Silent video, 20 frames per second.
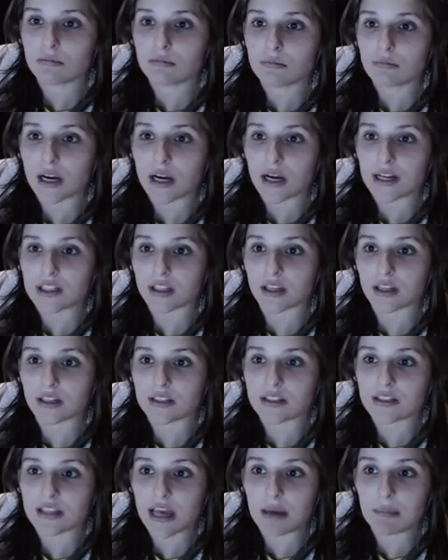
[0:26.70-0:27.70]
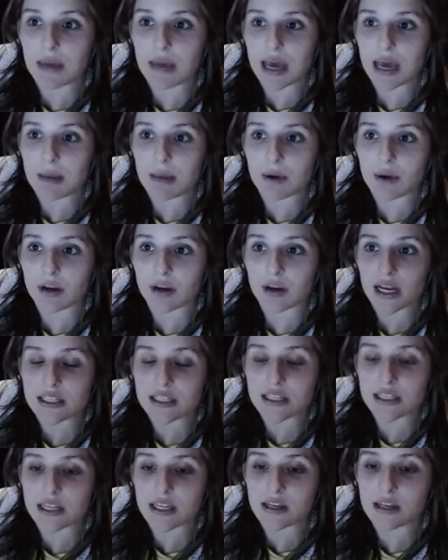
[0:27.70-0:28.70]
just clicked that map on
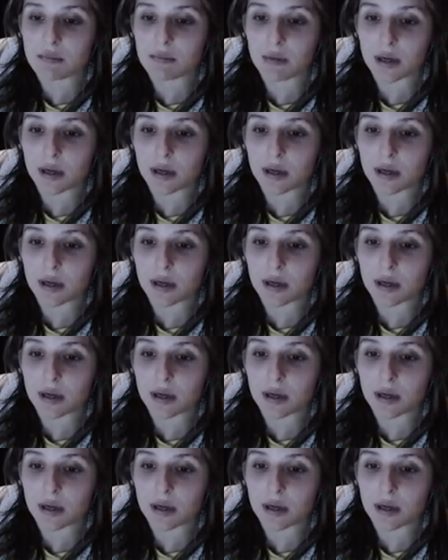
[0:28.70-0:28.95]
accident. But